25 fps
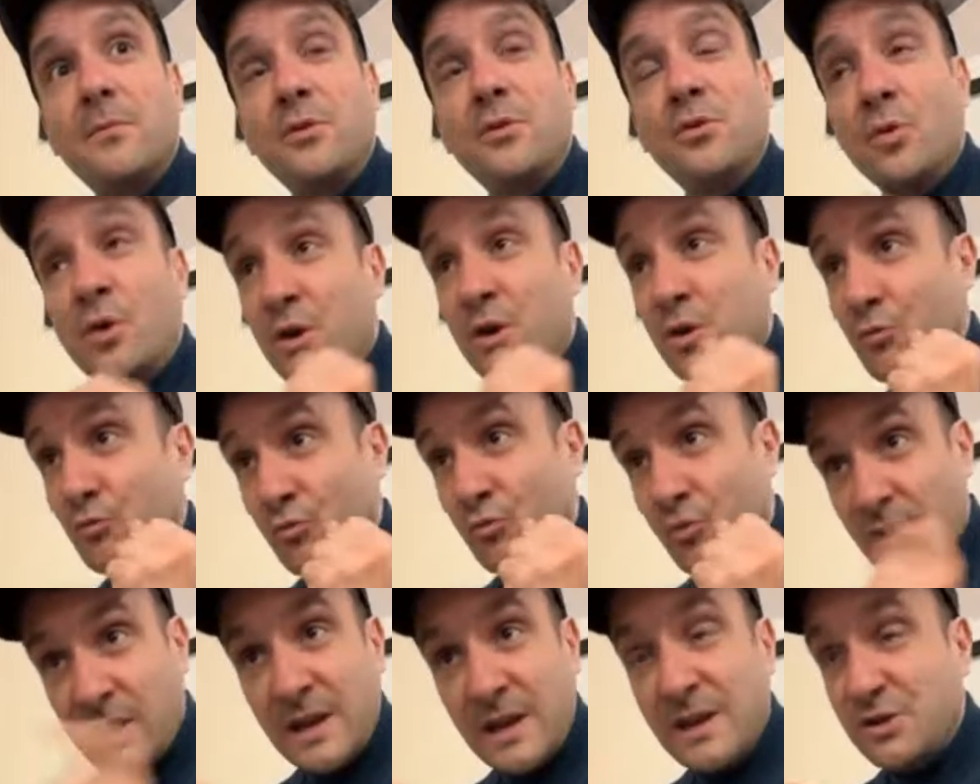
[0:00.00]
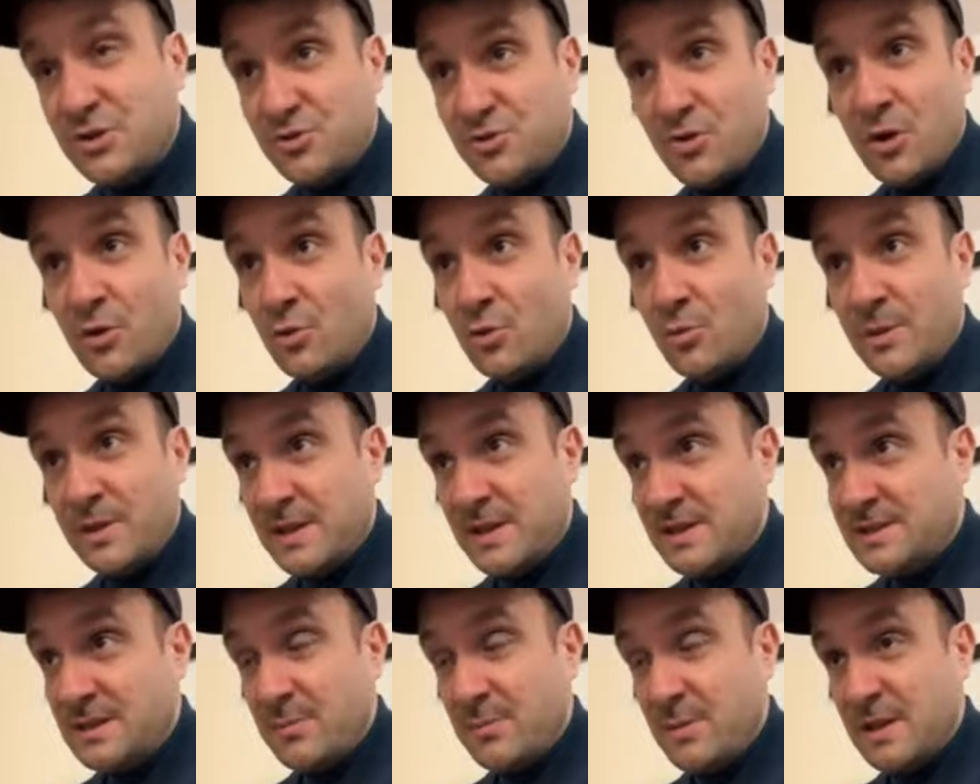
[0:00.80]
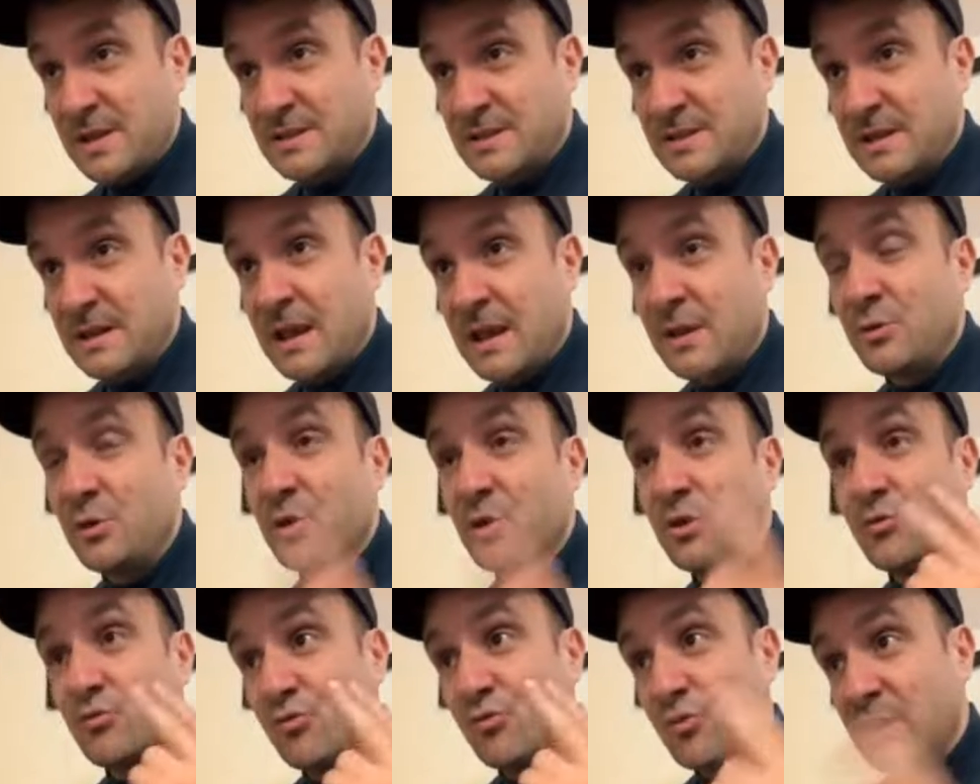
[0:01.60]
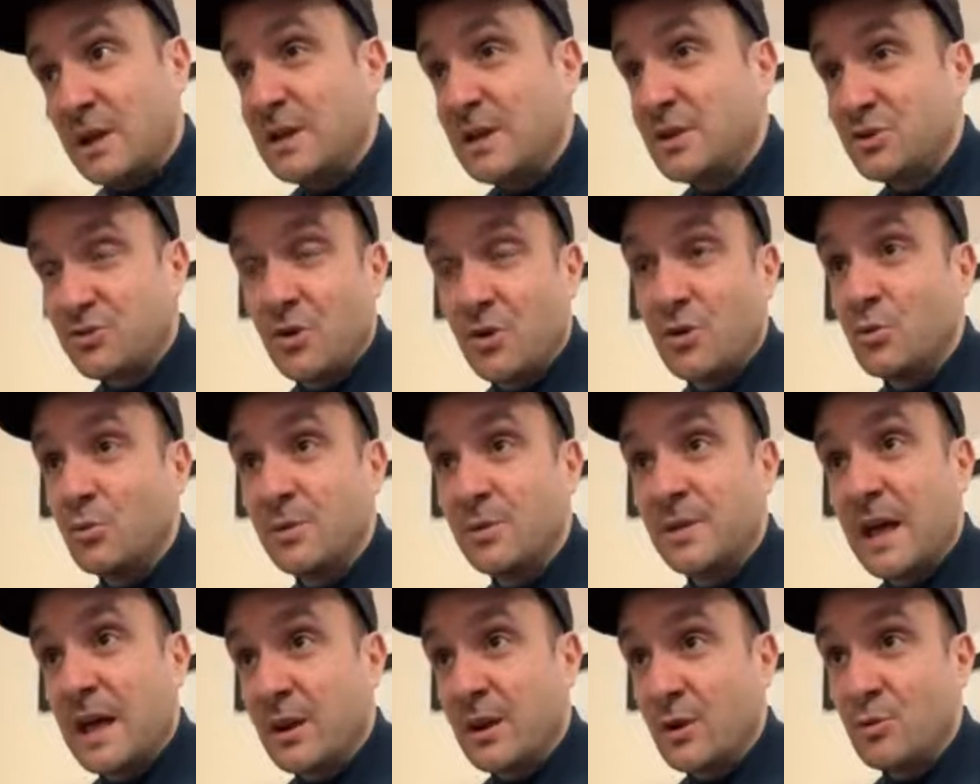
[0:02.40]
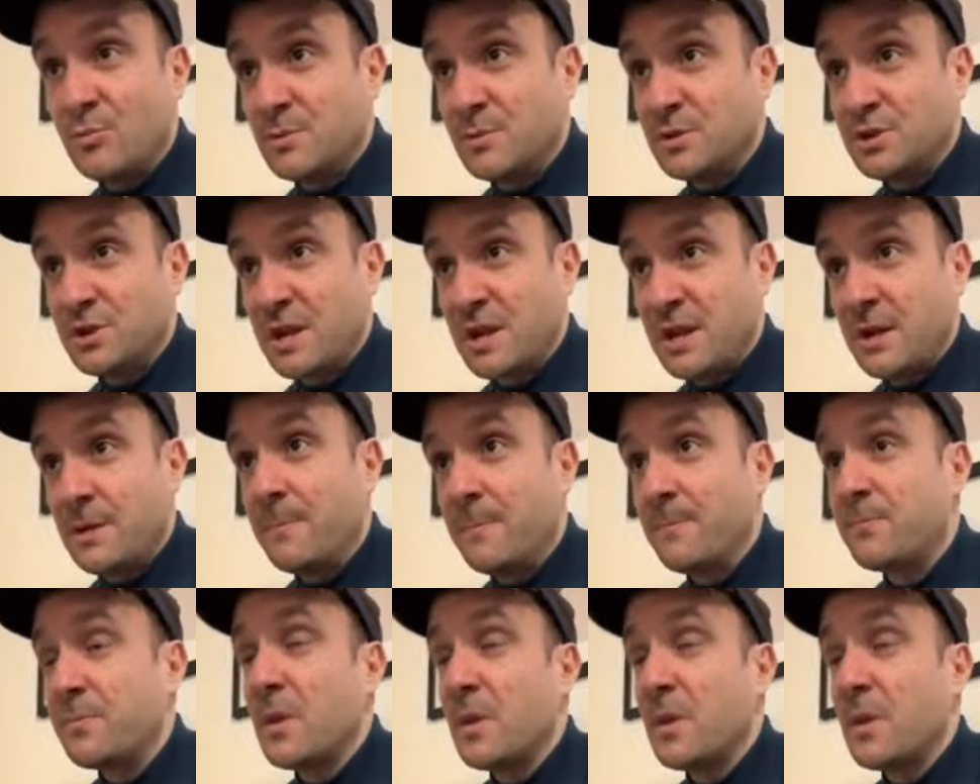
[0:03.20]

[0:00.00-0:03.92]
you're going to really struggle with Easy Peasy and you're going to really struggle with that loop machine.